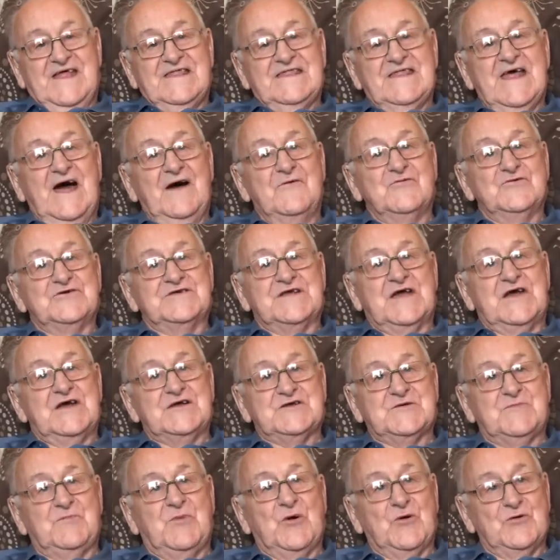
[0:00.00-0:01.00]
That was our
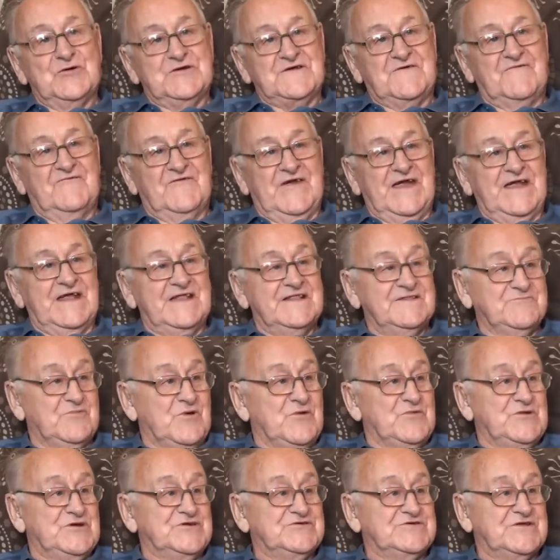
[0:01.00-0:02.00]
sports field
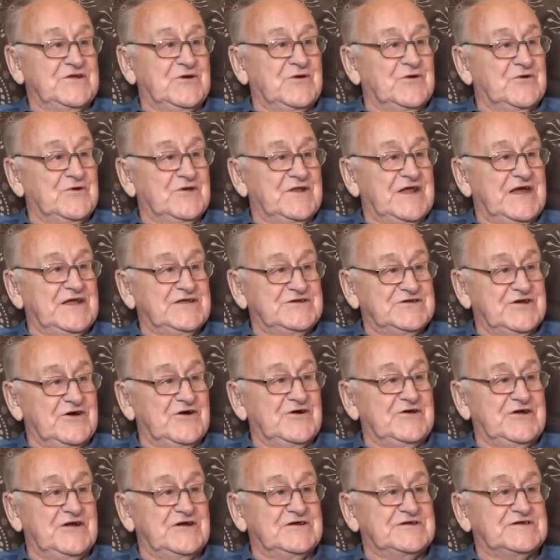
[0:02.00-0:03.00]
where we used to go and
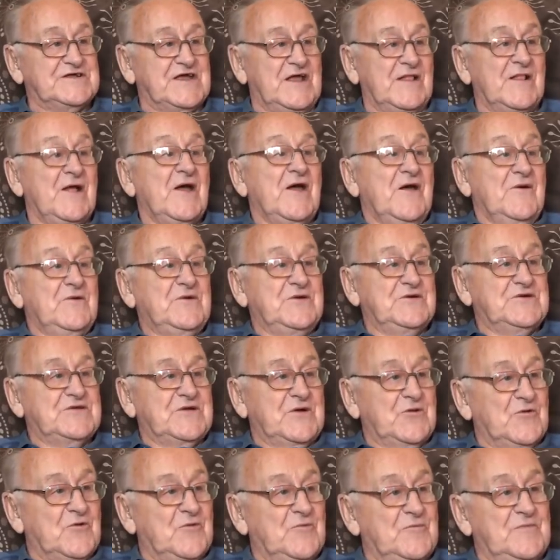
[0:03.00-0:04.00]
enjoy ourselves. We used
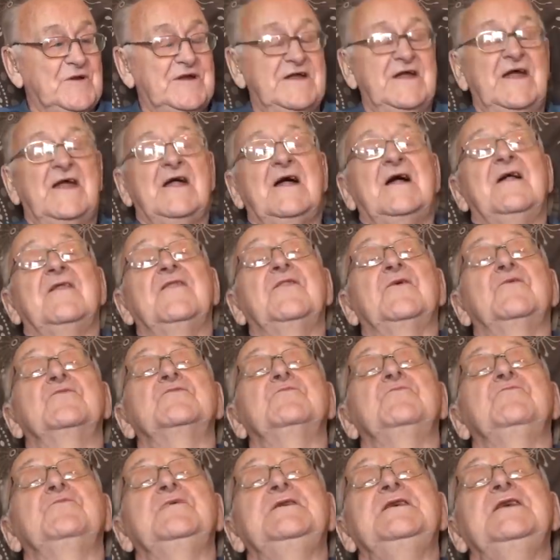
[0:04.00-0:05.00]
to go and play.
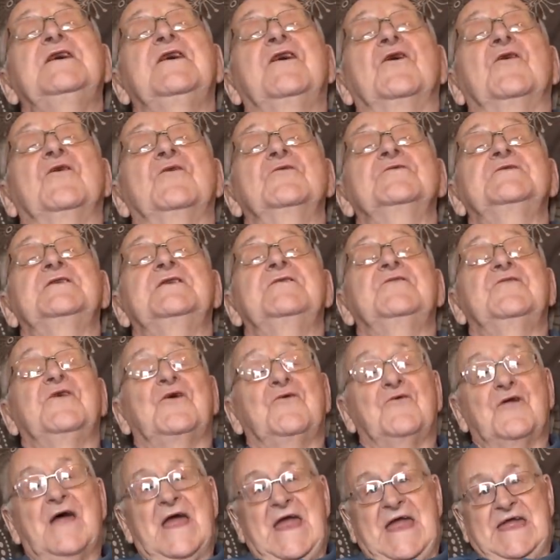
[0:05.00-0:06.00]
We called it
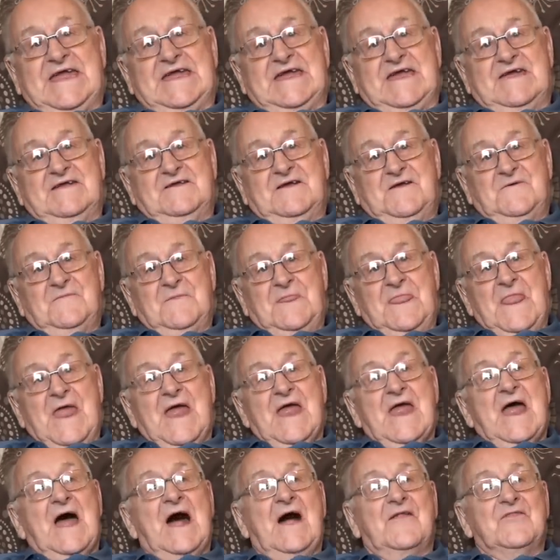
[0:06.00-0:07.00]
the wreck.
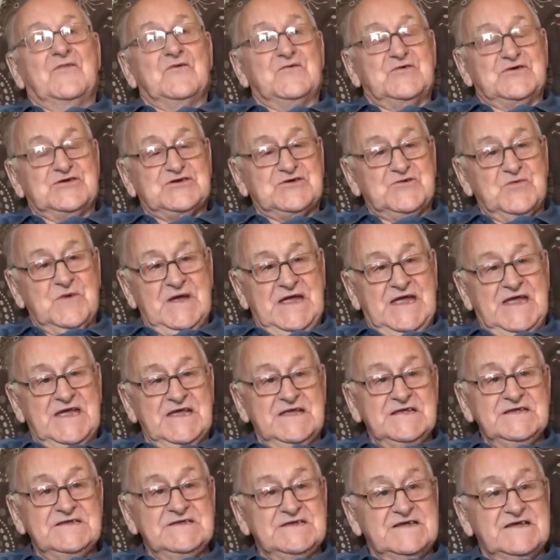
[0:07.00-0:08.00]
And there were
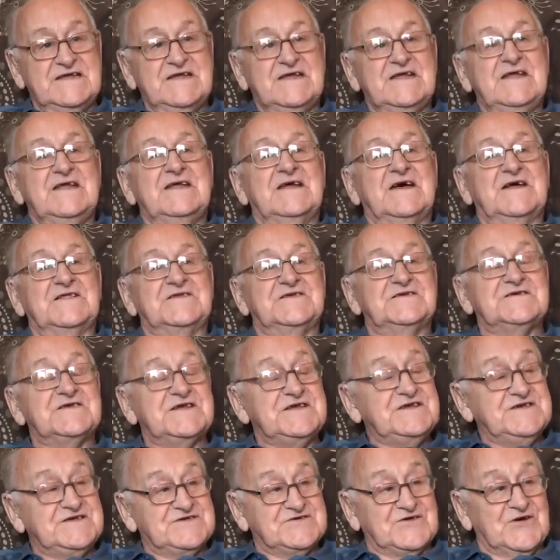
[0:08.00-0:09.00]
swings and
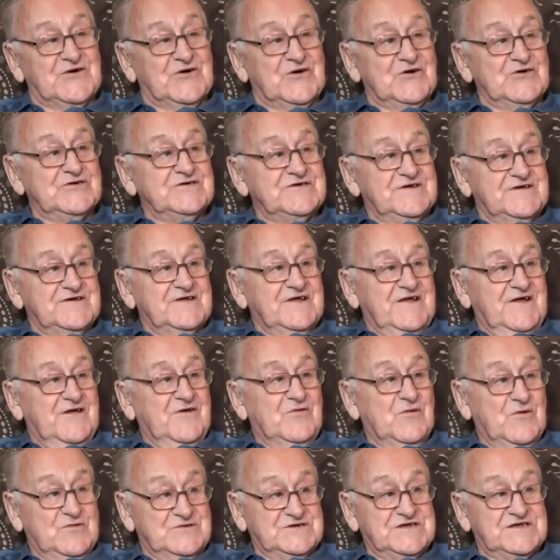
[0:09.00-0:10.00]
seesaws.
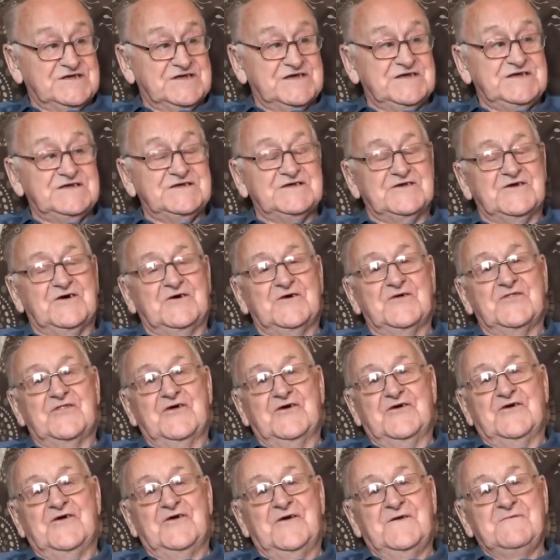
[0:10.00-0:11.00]
There was a seesaw
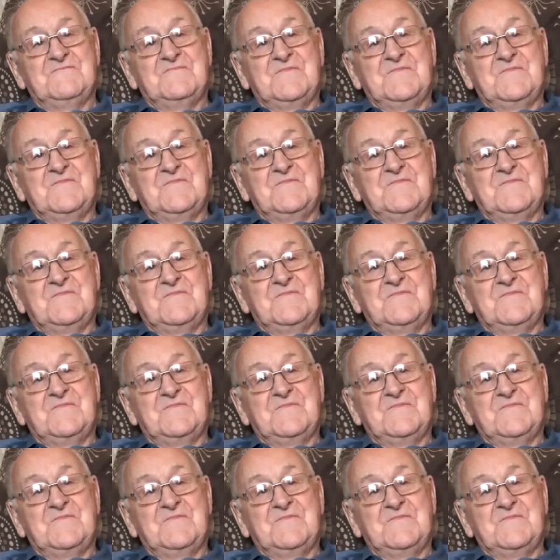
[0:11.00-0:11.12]
there.